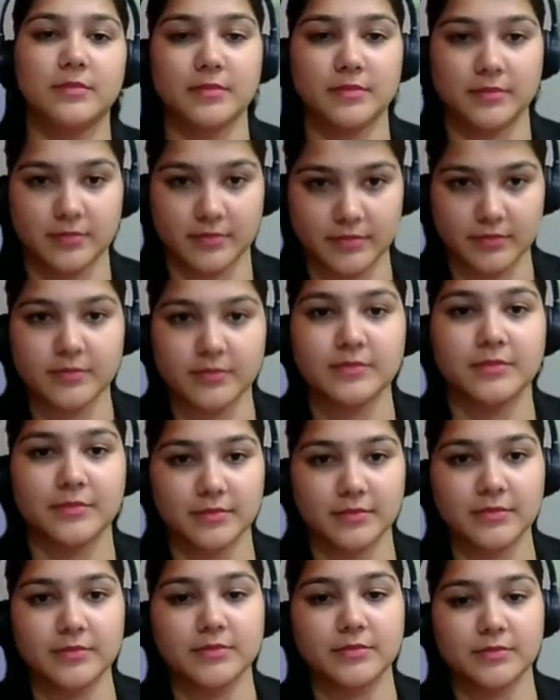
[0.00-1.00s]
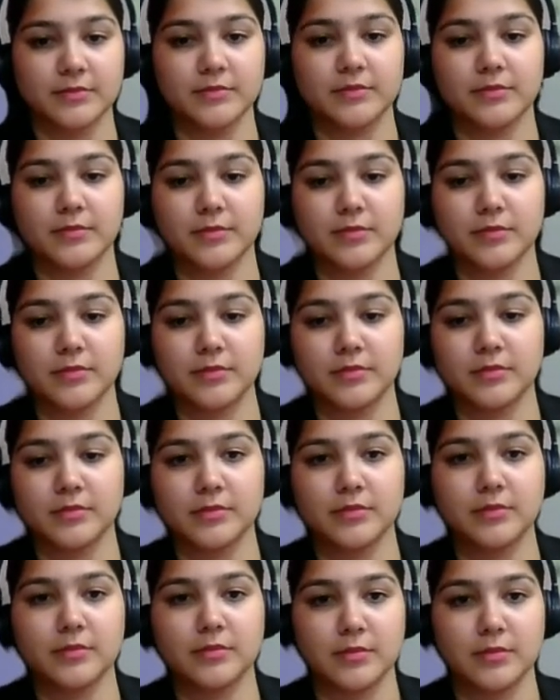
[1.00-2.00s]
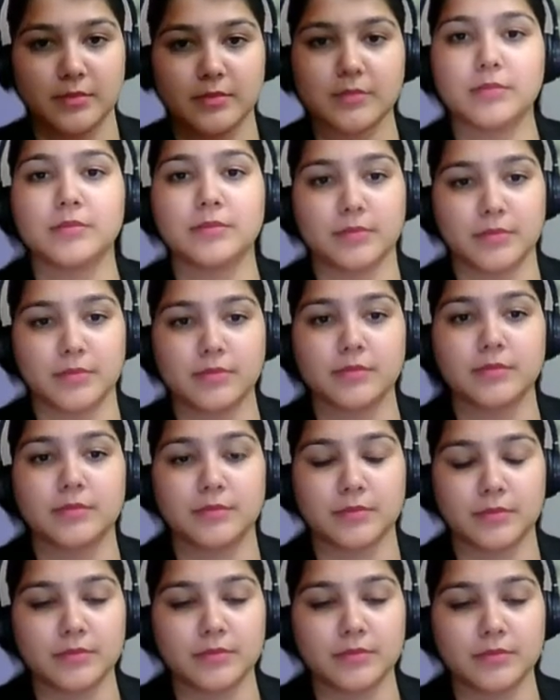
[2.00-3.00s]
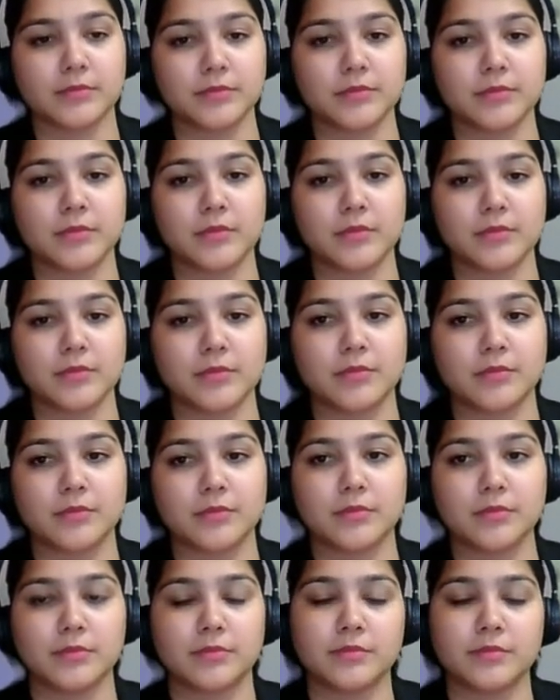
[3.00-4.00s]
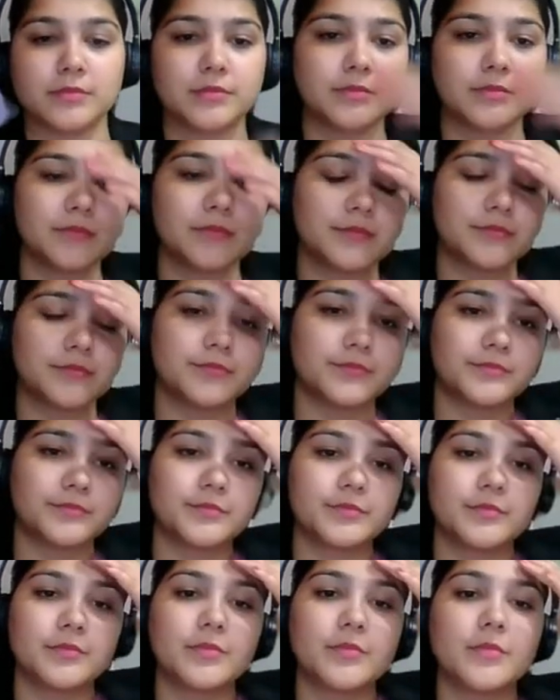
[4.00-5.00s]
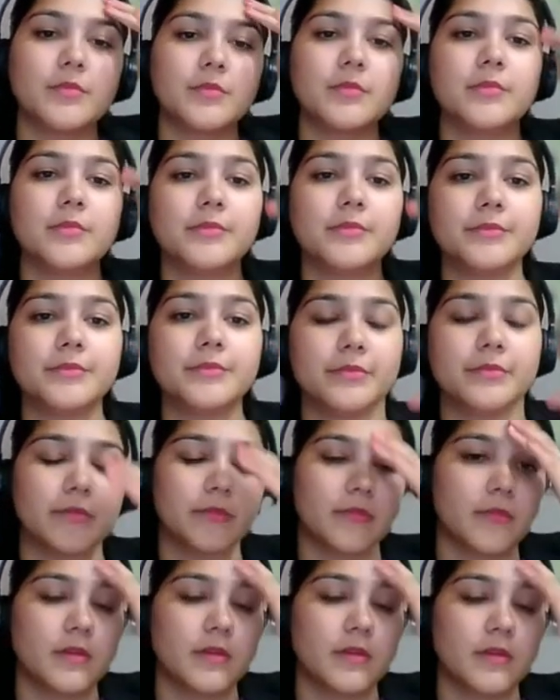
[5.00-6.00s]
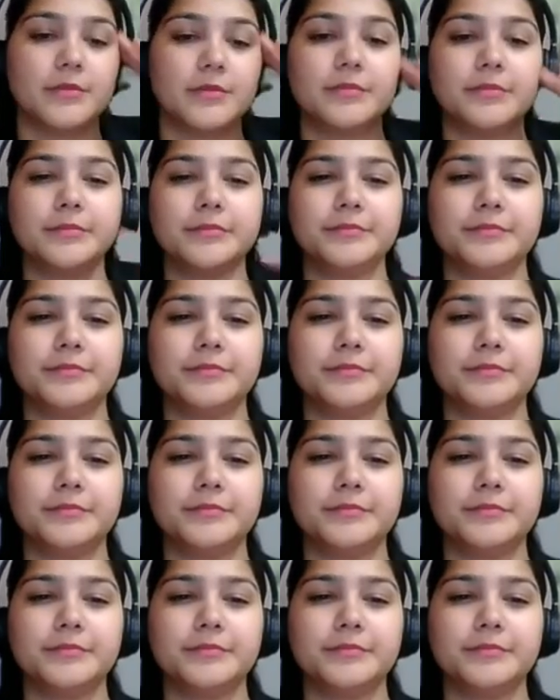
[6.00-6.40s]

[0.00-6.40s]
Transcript: The person shown says nothing.